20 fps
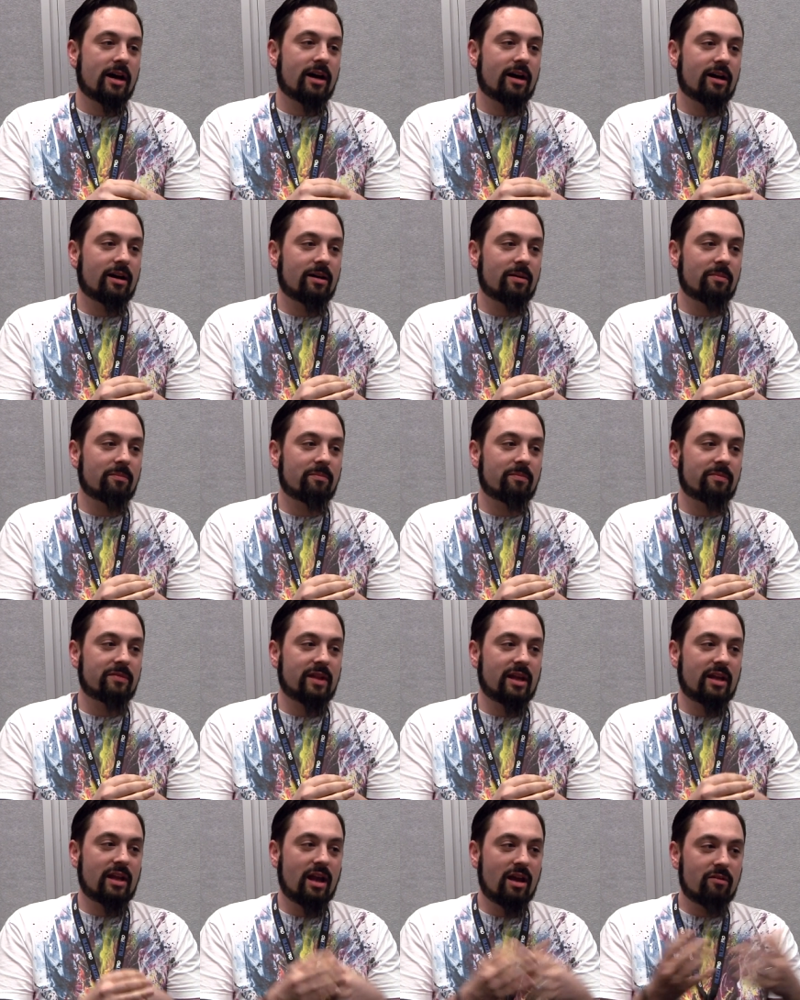Um,
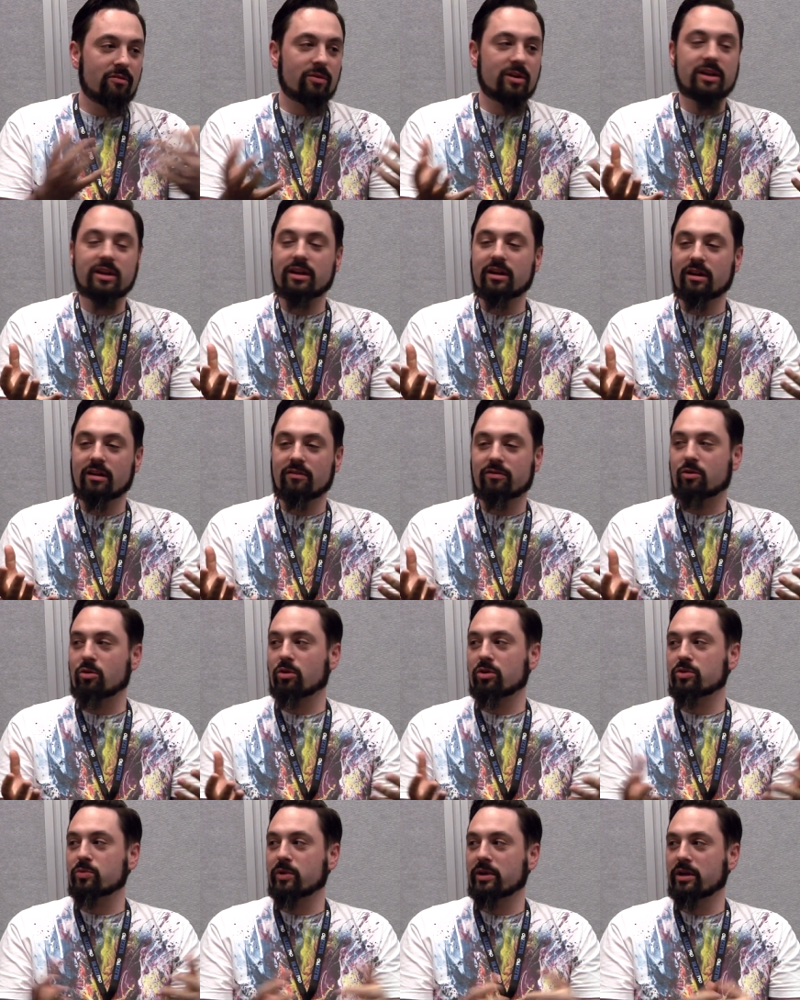and every year, of
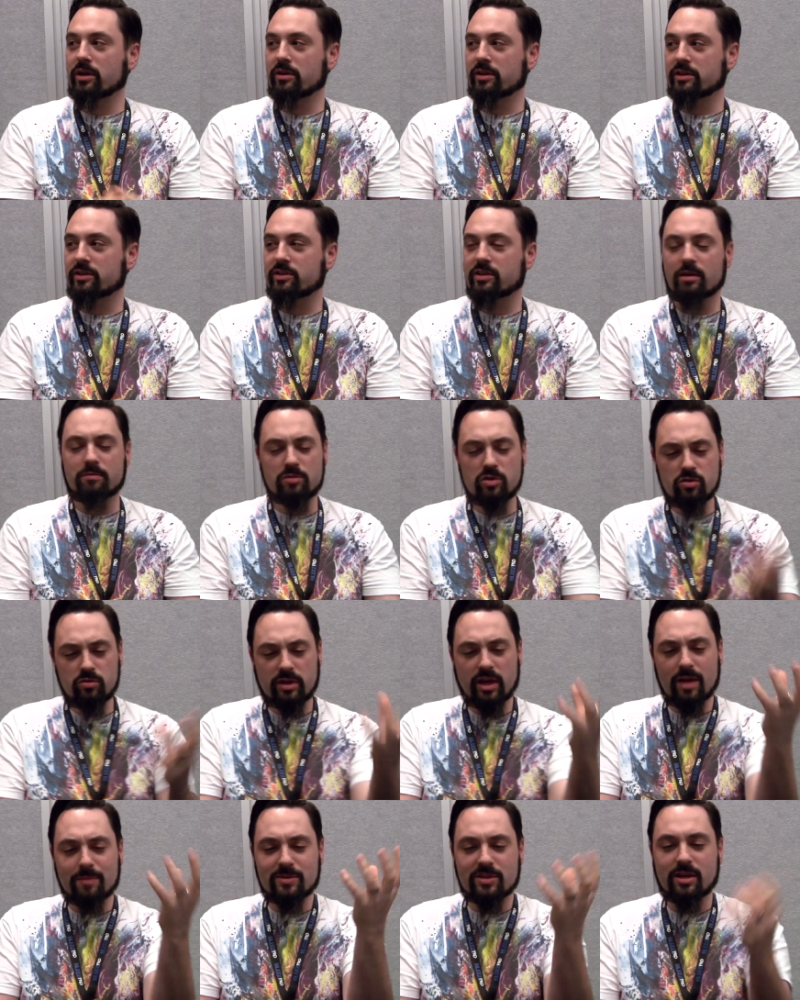course, we hear that some new
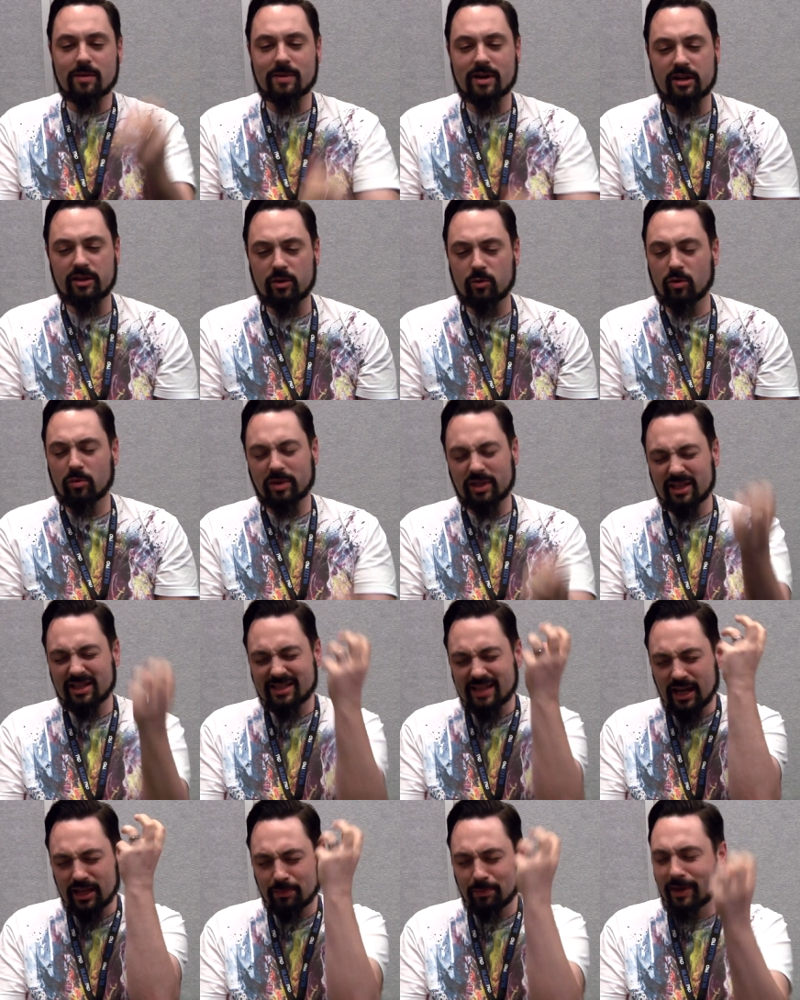games come out that will be the
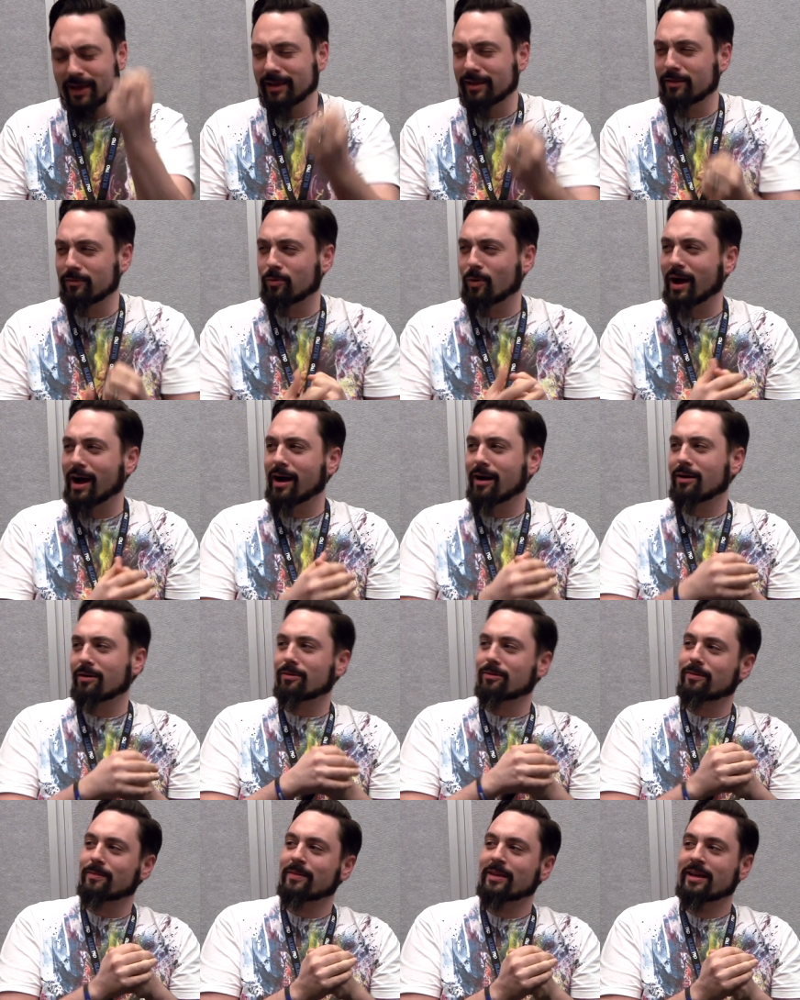death bell of
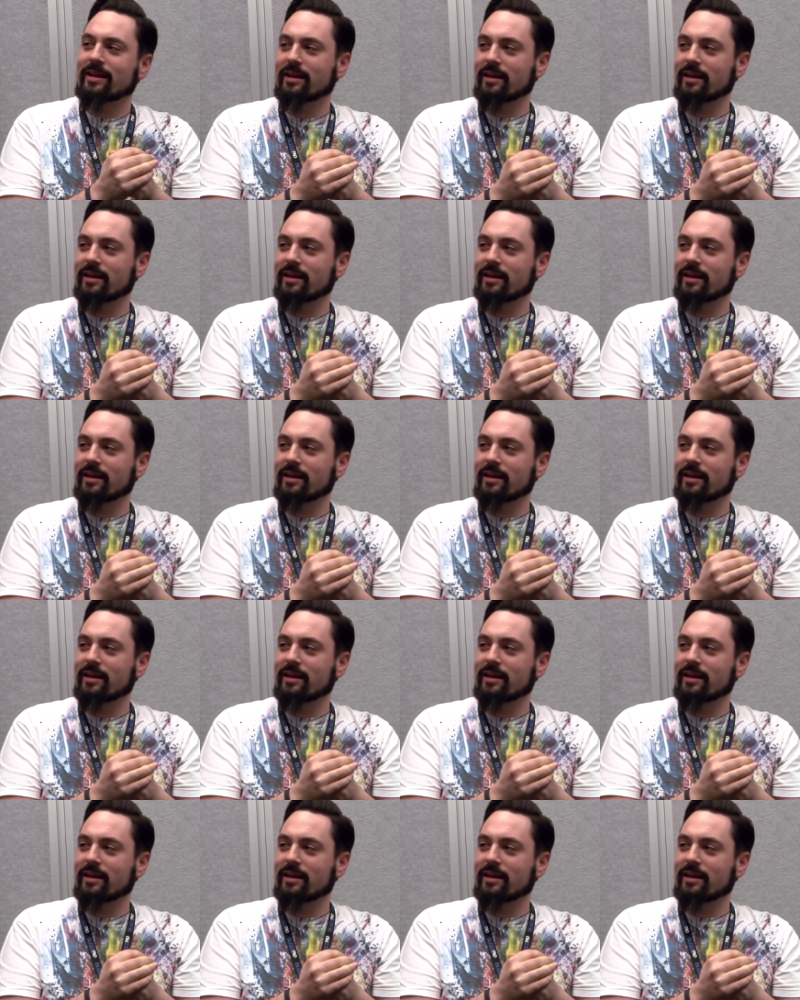WoW,